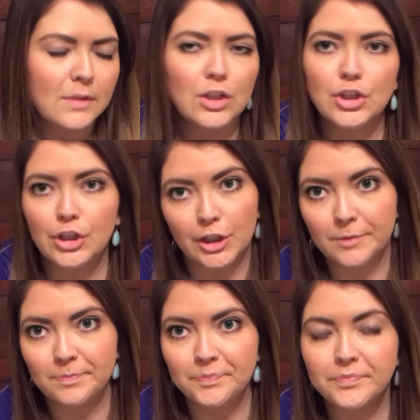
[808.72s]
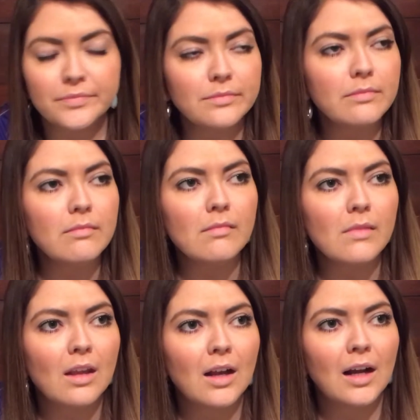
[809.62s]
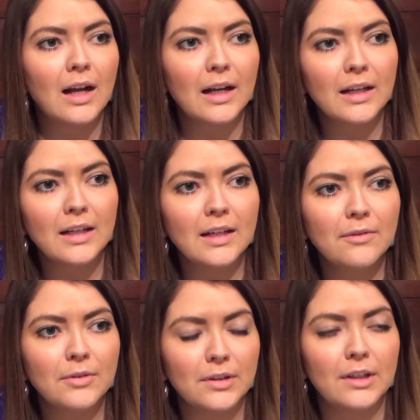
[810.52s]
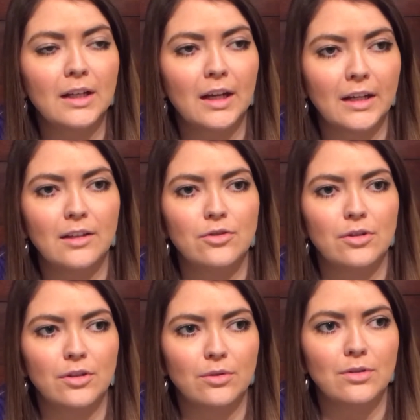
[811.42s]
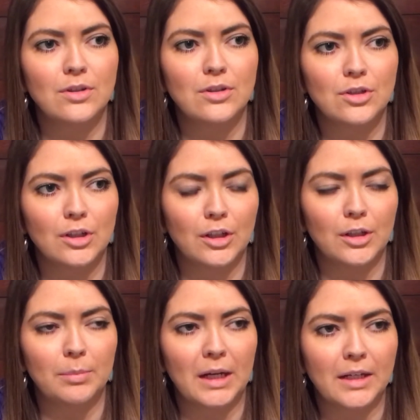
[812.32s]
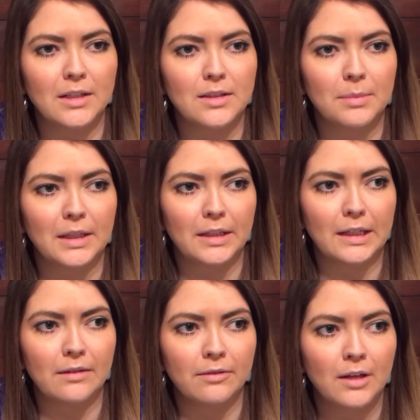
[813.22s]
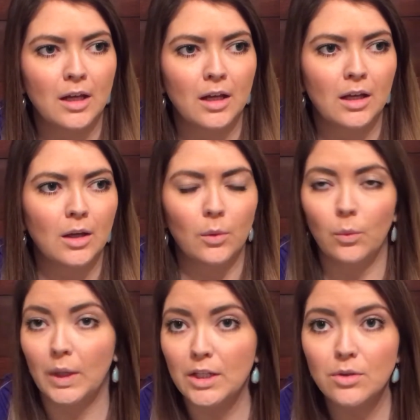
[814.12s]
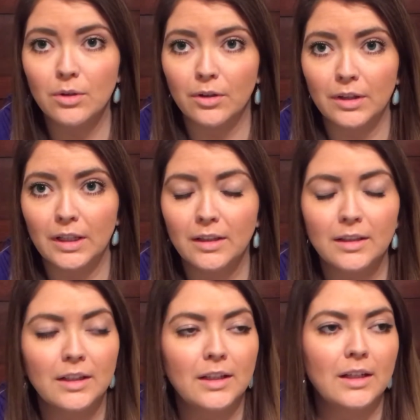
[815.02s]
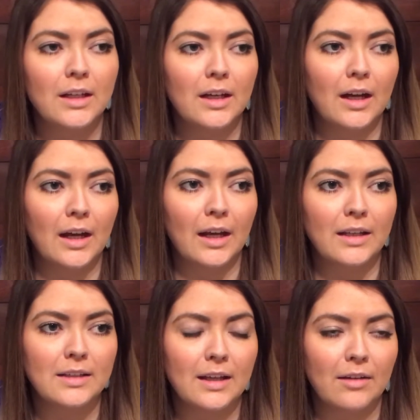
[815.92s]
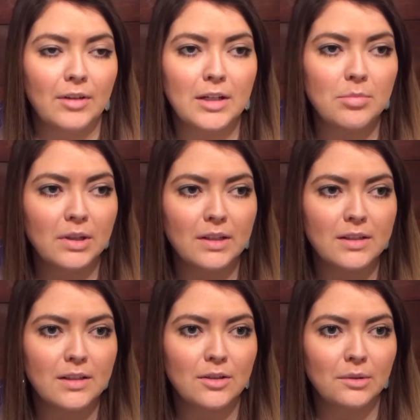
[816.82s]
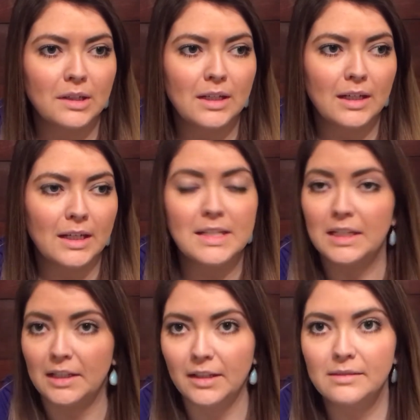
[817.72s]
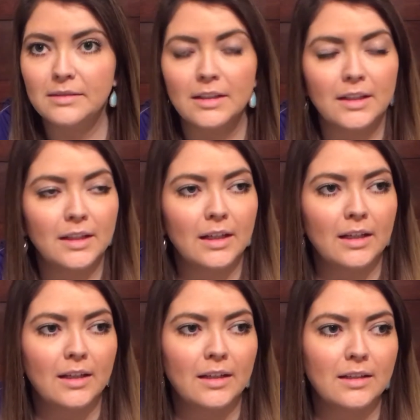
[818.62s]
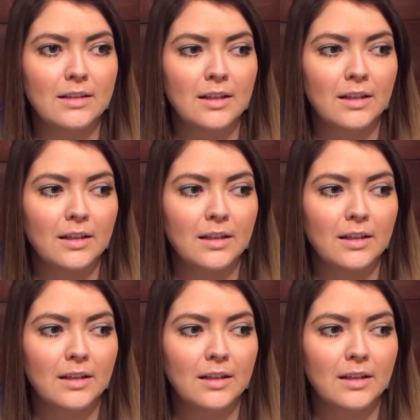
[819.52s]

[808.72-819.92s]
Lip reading: Sugar. I feel like I introduced sugar back into my life way too early. I didn't have any plans to do it, and I did it. And